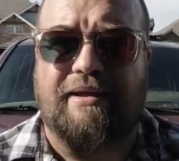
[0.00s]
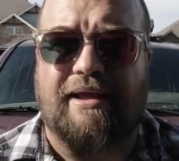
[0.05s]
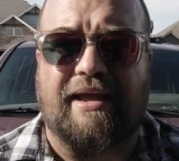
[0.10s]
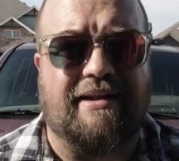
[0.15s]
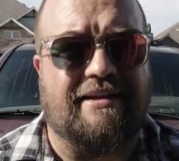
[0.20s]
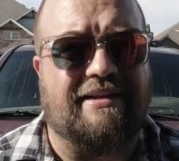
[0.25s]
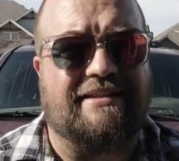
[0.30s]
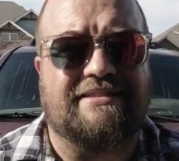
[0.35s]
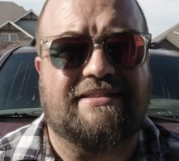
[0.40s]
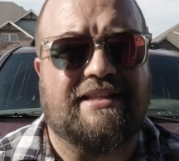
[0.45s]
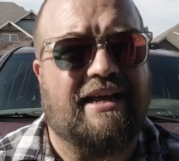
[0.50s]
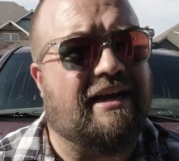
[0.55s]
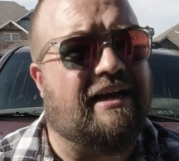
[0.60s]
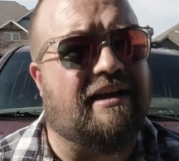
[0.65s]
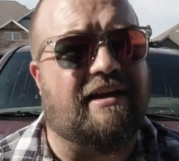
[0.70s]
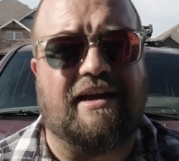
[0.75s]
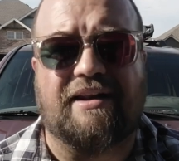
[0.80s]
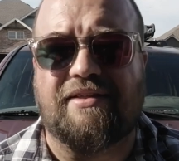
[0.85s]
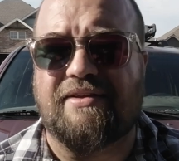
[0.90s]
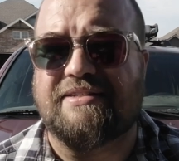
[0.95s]
and it's like a
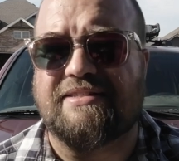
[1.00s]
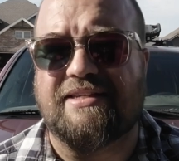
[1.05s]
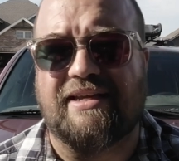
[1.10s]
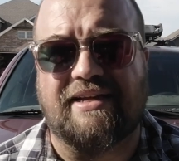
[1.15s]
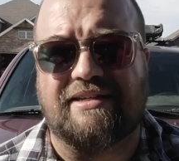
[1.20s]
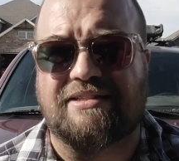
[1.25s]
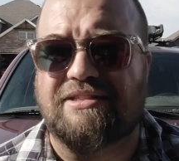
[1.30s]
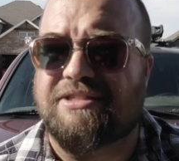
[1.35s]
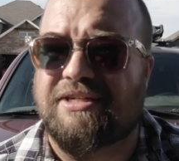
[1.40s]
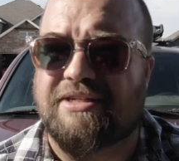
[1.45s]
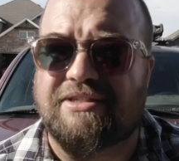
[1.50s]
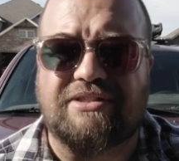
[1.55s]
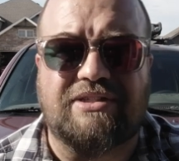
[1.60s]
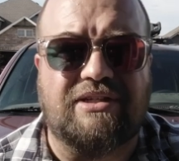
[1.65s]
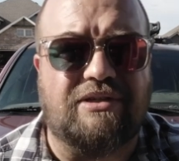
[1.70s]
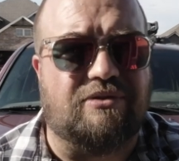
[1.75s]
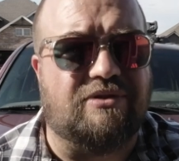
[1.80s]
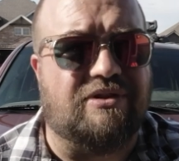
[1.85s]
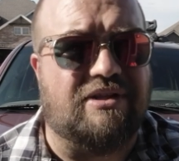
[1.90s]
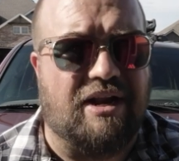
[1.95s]
lot of these things, chest
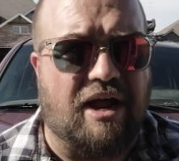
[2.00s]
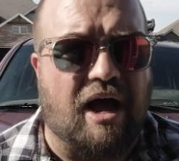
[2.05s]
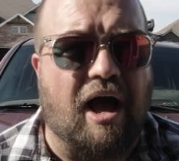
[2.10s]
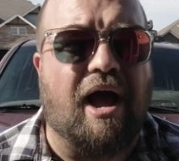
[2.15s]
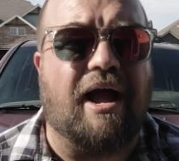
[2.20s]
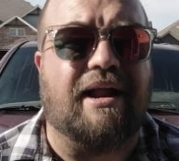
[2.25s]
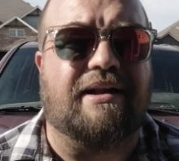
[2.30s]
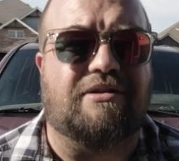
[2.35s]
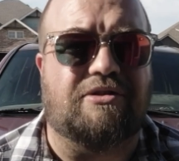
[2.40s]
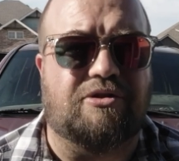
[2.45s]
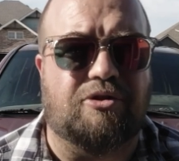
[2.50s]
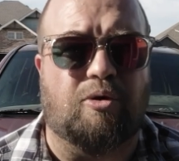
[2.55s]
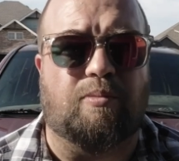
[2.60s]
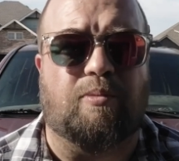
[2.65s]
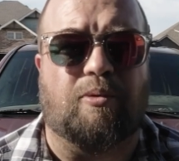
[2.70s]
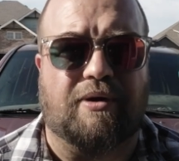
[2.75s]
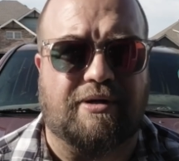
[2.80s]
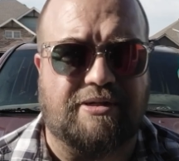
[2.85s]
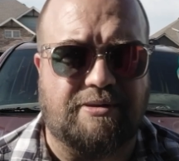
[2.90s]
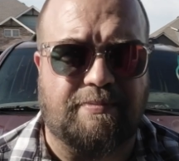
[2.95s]
seal's not
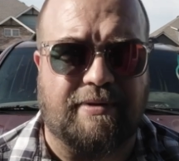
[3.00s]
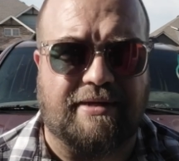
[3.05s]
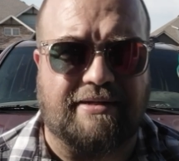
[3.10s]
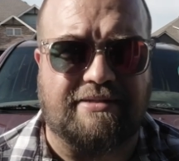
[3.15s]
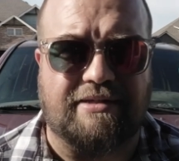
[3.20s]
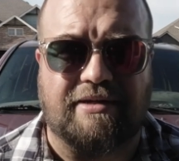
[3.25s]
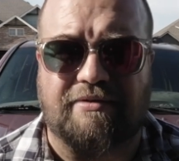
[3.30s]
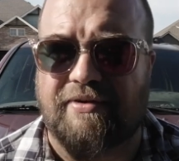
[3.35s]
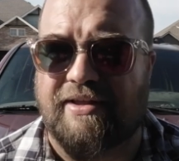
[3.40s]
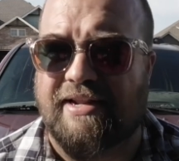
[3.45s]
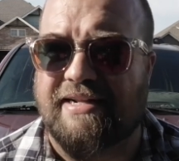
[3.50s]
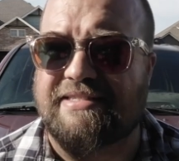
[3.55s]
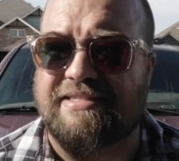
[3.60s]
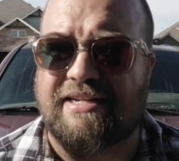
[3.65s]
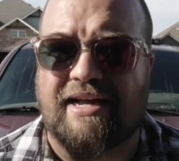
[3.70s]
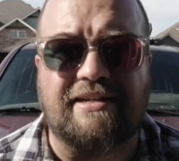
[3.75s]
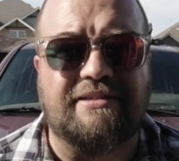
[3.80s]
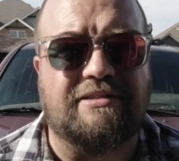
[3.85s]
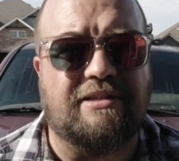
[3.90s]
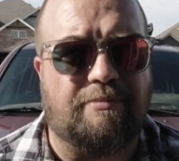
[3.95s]
super expensive, and it's
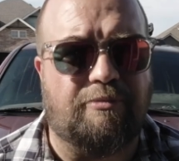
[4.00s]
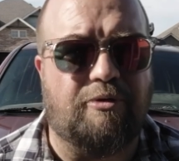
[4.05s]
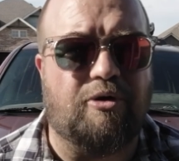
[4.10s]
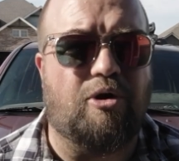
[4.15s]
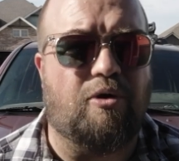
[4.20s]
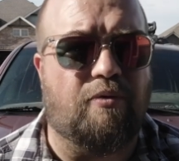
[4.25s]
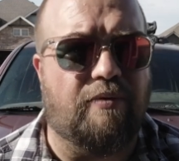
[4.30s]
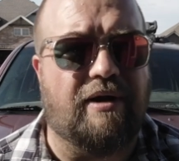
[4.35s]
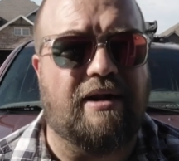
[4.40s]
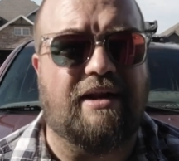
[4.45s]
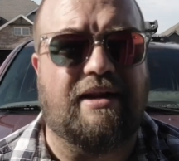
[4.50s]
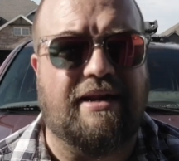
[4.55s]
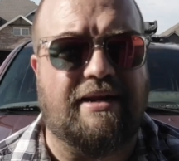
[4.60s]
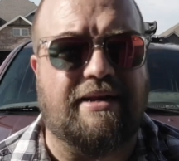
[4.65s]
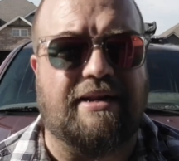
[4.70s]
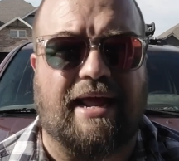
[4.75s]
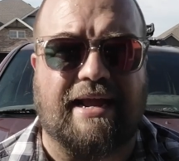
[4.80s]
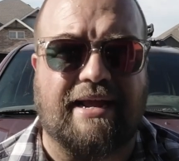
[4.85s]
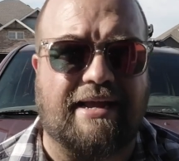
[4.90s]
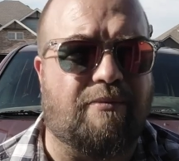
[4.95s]
not something you really
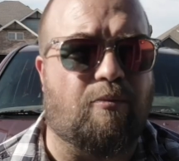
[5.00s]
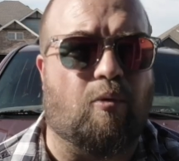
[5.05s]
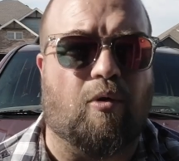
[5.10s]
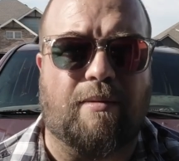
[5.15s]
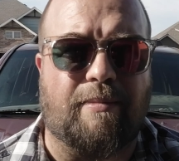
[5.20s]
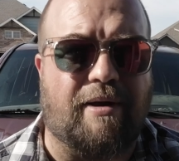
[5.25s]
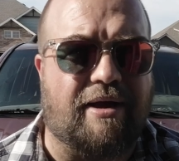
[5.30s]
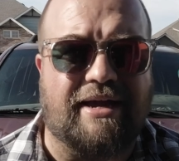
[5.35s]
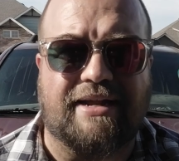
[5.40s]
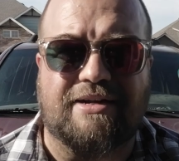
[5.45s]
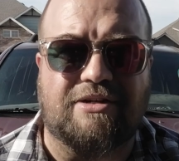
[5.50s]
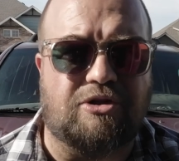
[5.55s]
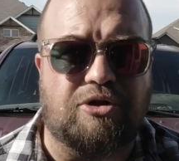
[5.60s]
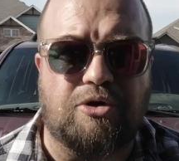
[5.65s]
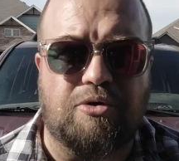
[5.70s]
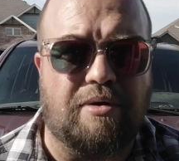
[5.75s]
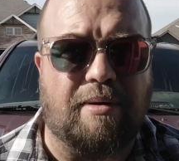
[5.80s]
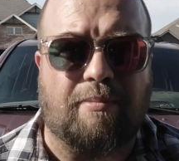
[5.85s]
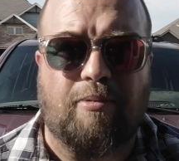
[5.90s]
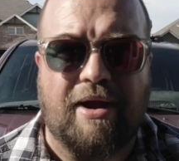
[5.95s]
need to like worry about getting
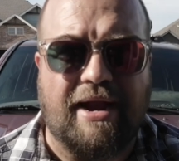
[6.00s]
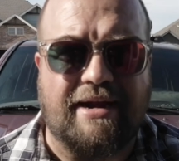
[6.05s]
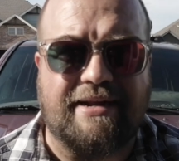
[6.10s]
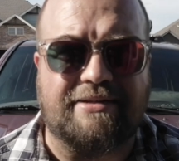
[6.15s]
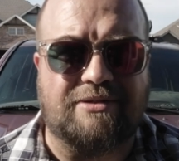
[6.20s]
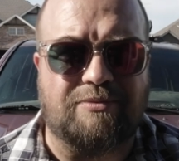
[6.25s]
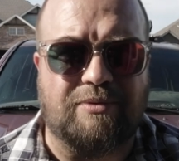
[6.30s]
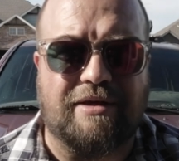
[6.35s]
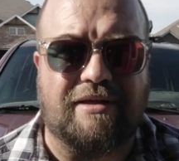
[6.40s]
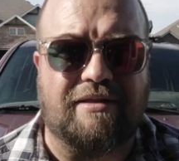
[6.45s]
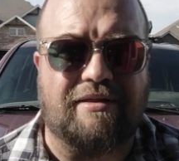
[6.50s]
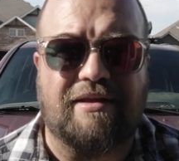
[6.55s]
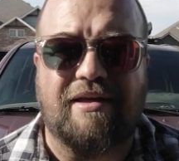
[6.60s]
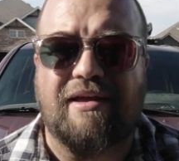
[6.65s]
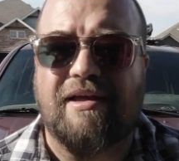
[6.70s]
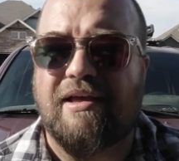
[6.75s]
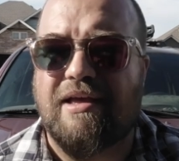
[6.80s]
to practice with.